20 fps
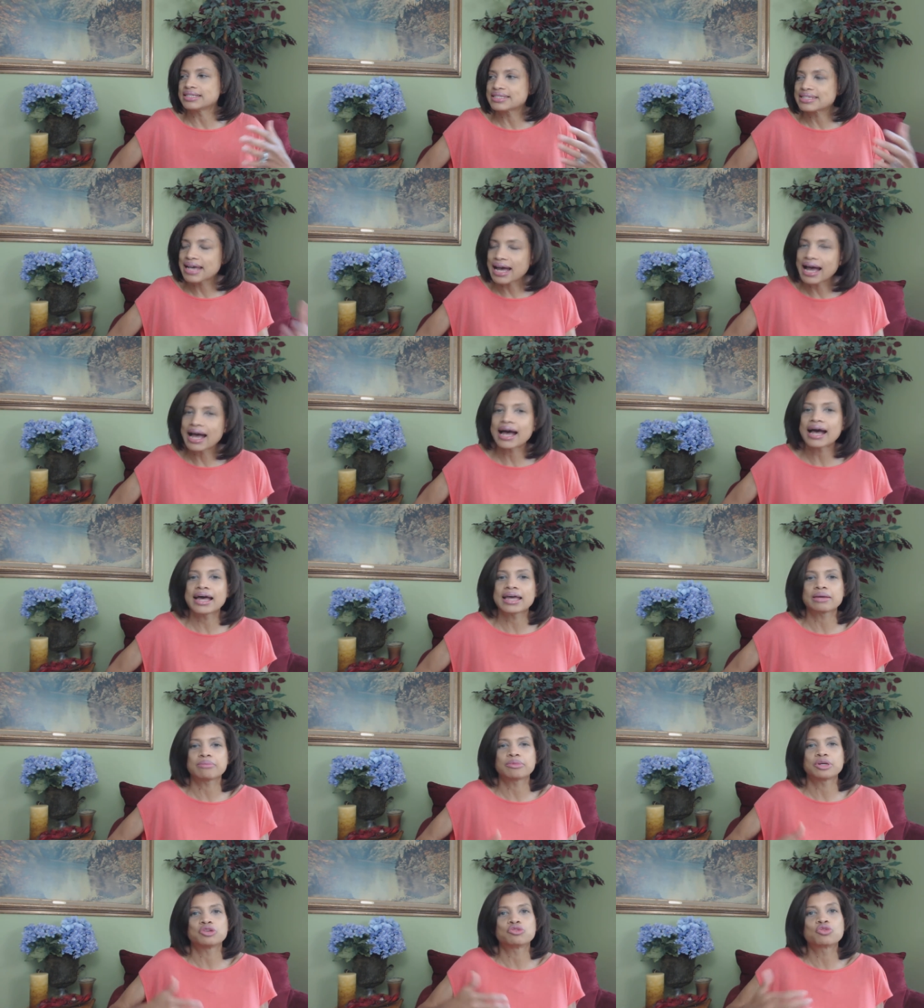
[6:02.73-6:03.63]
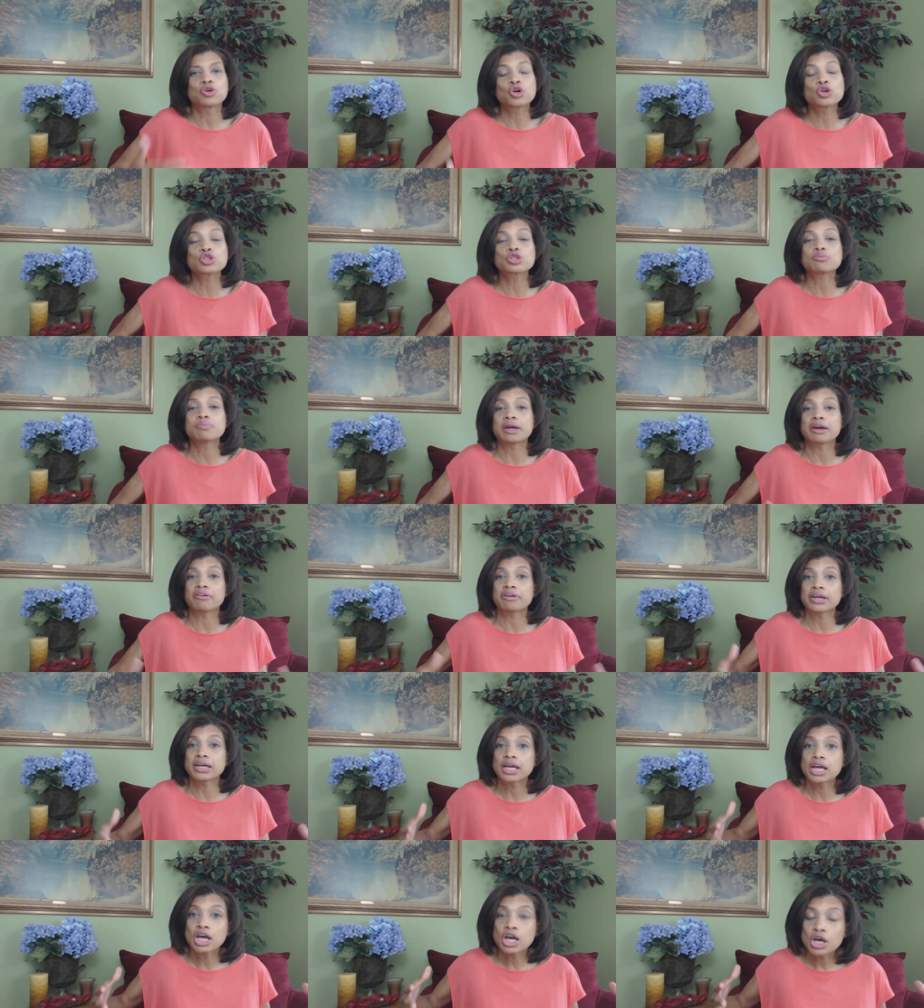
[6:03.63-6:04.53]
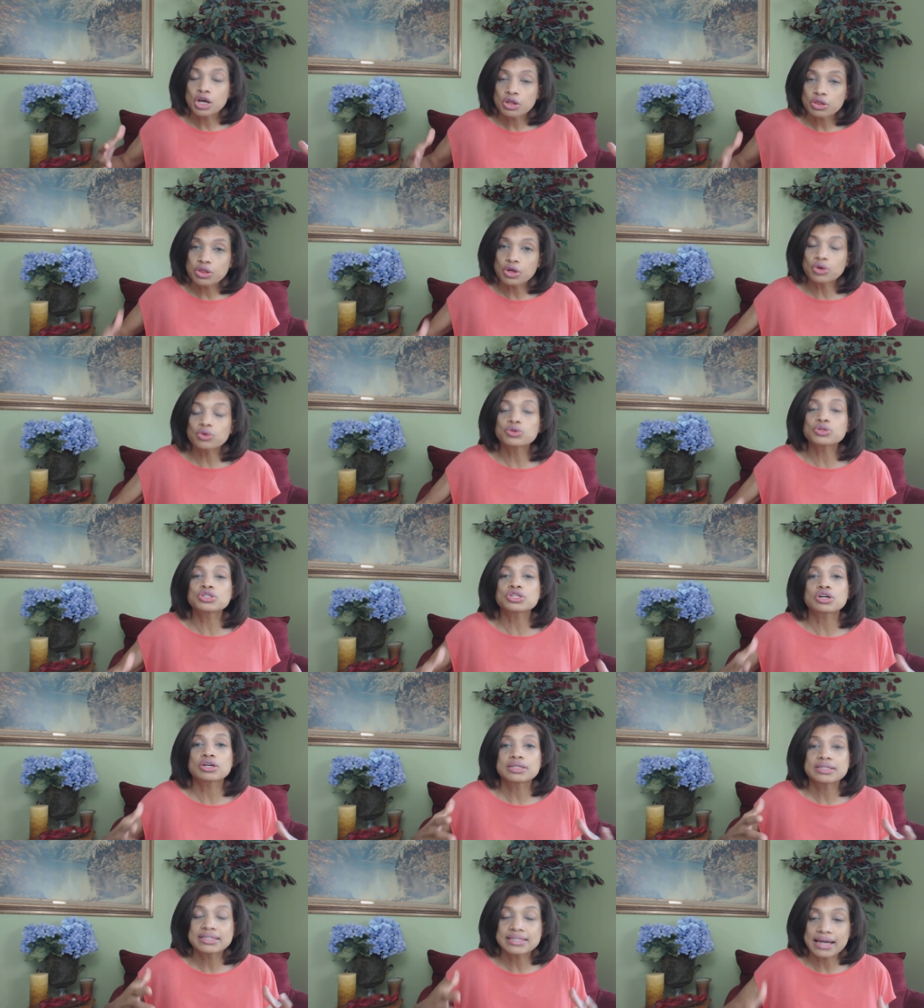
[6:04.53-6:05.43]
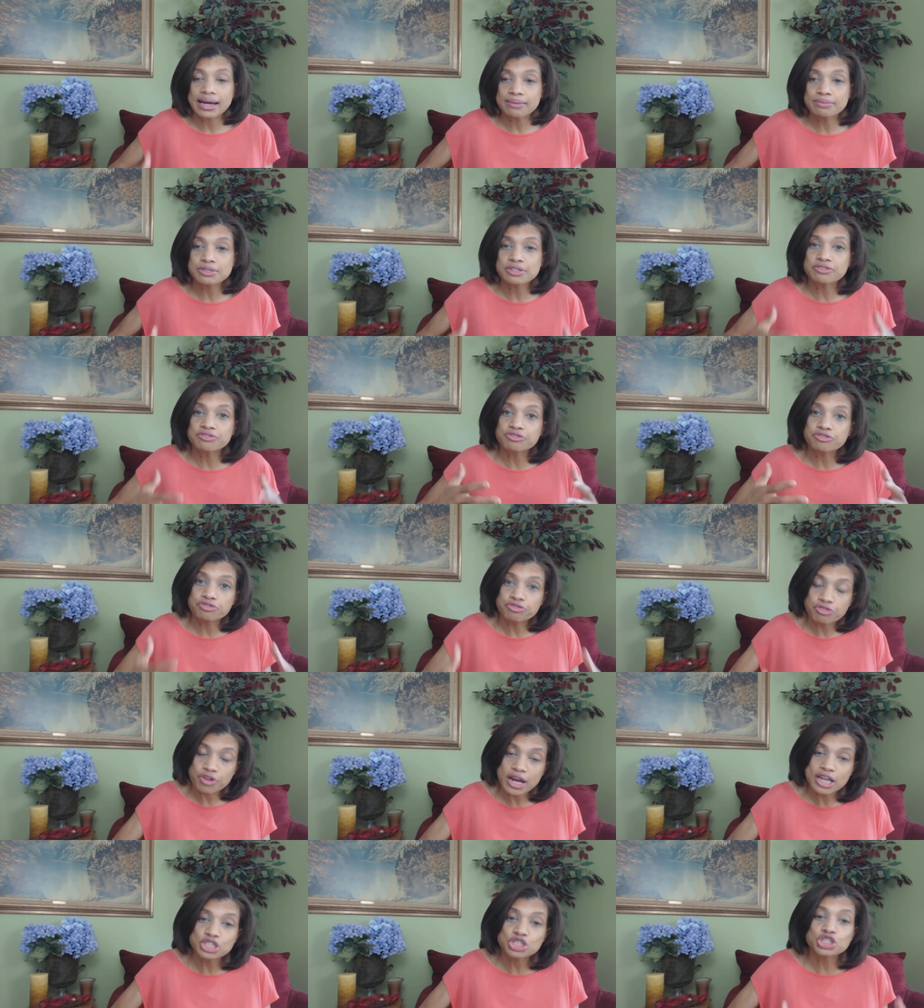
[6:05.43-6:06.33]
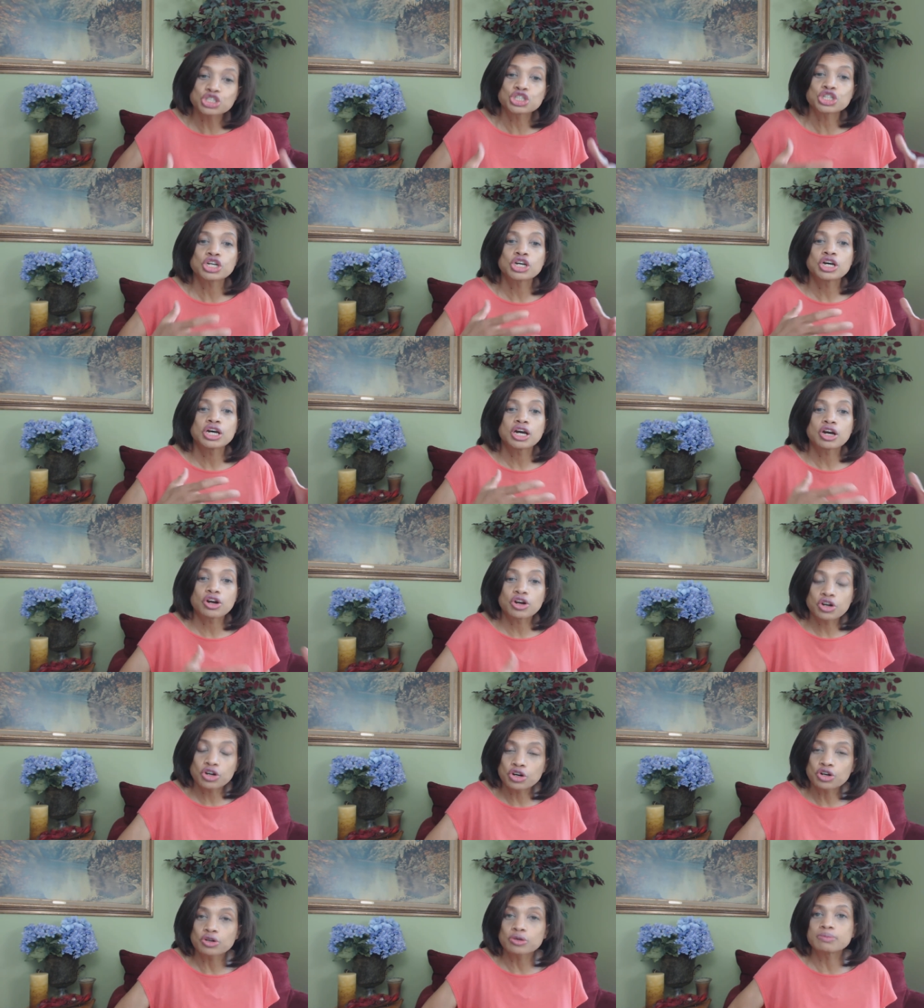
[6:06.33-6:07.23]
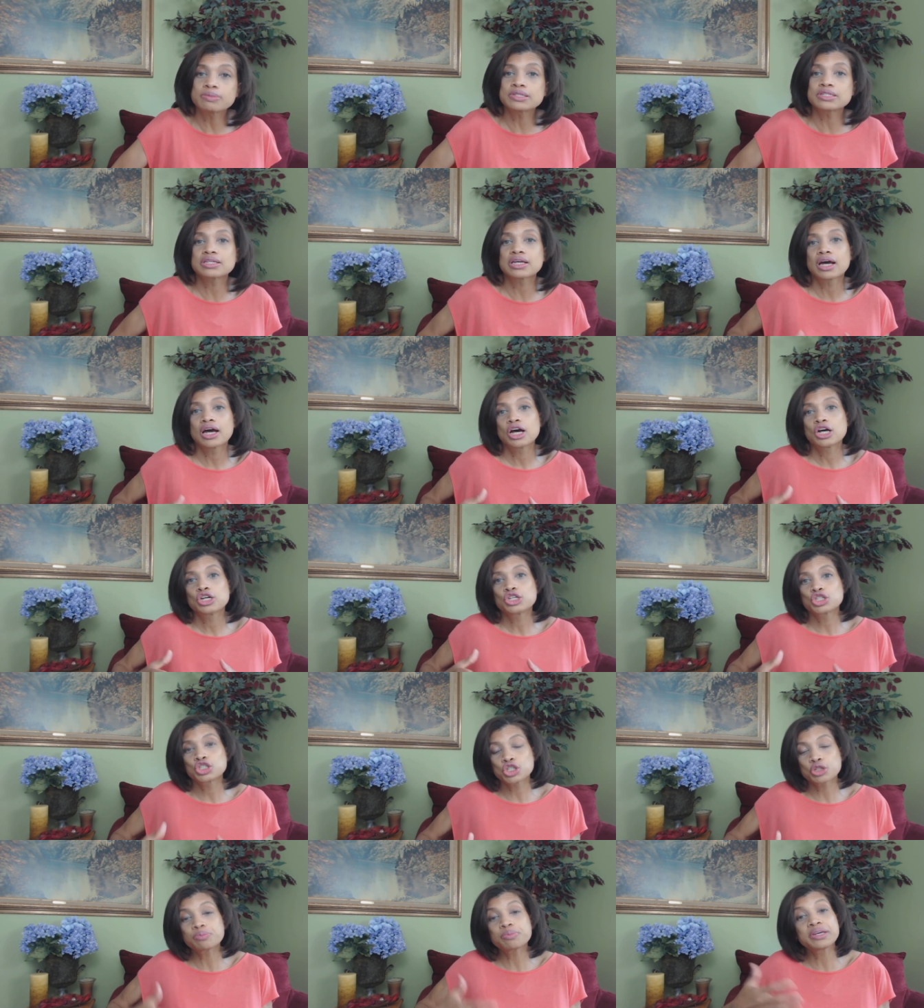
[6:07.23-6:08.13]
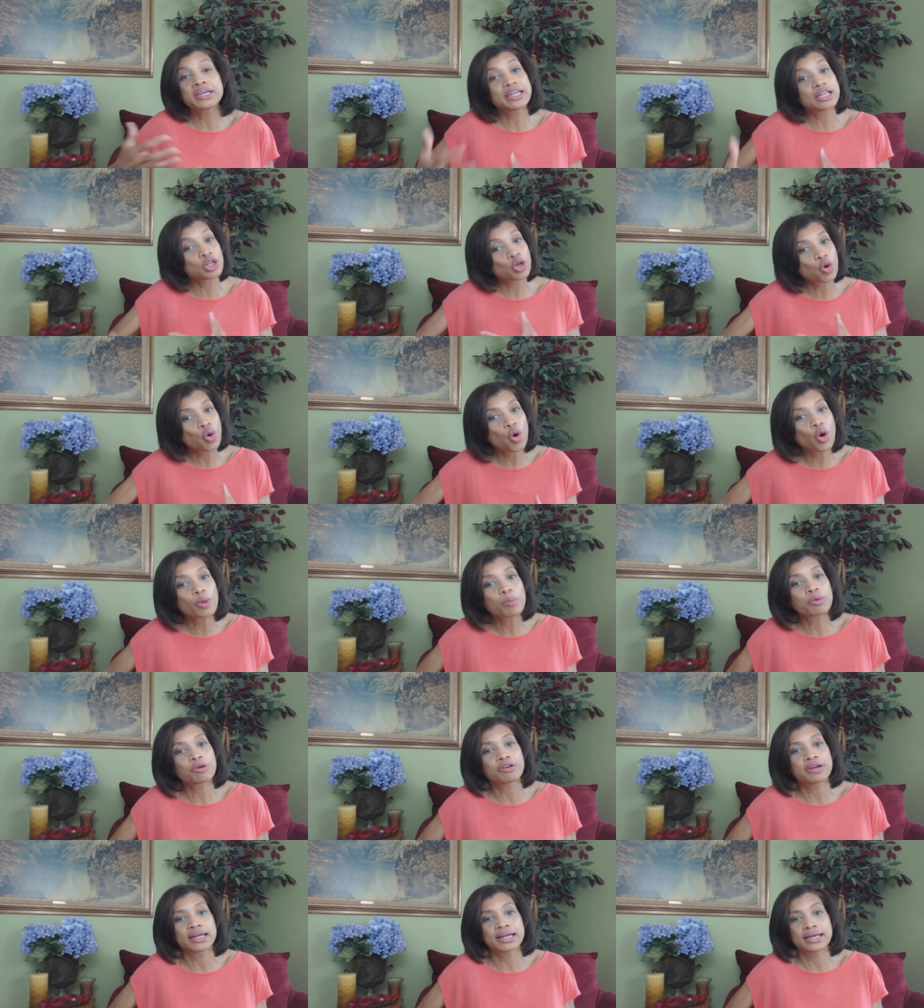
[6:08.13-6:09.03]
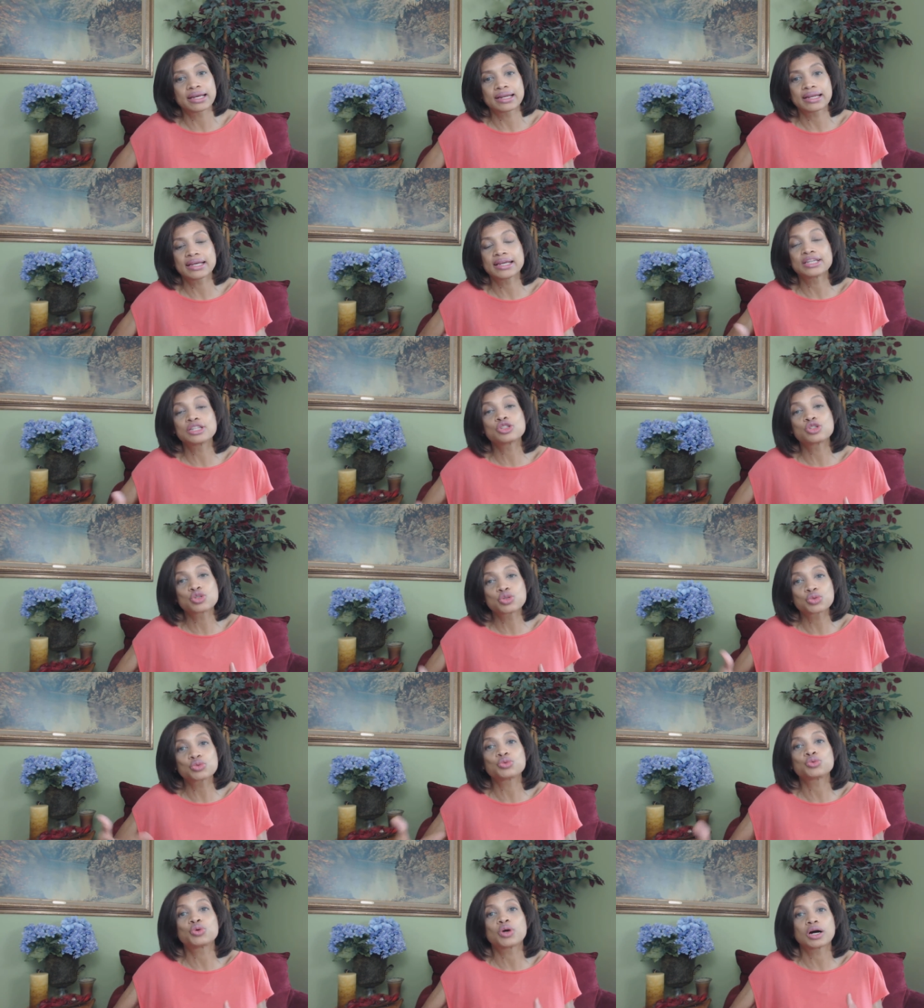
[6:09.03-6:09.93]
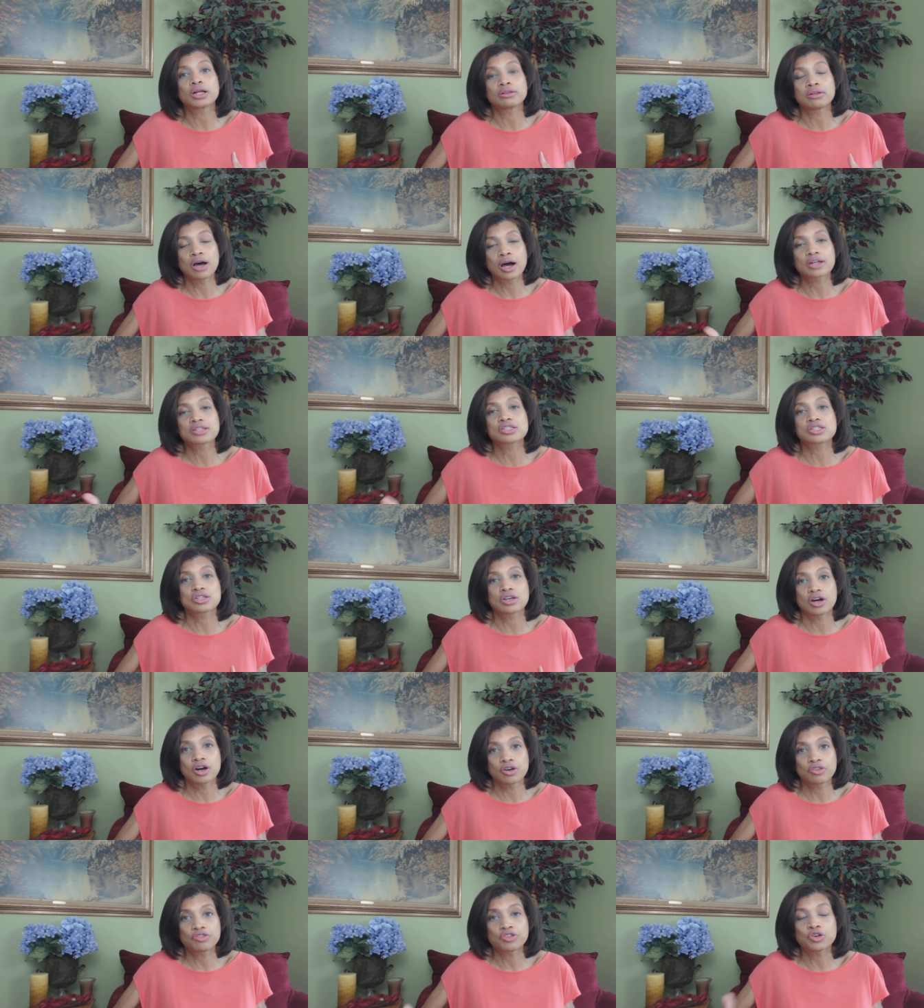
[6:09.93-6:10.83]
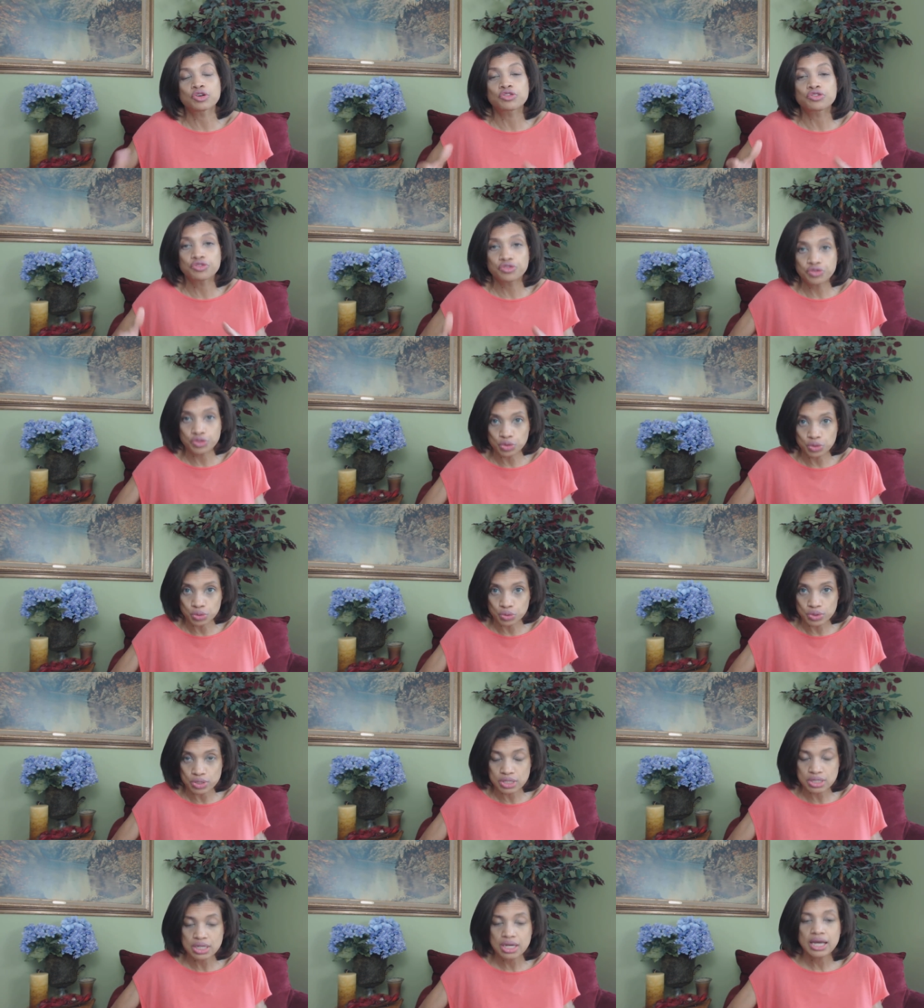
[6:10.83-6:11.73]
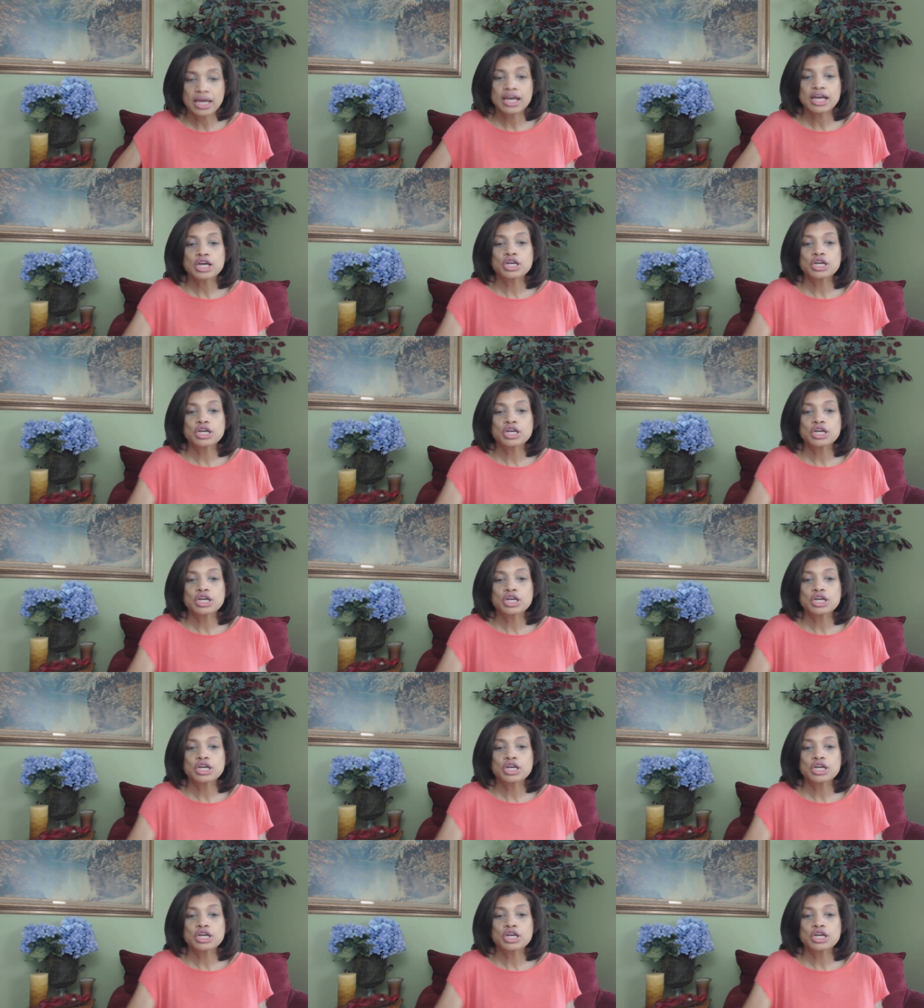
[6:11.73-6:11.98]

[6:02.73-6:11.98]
and thyme and rosemary. Those types of fresh herbs should be incorporated into a lots of your foods.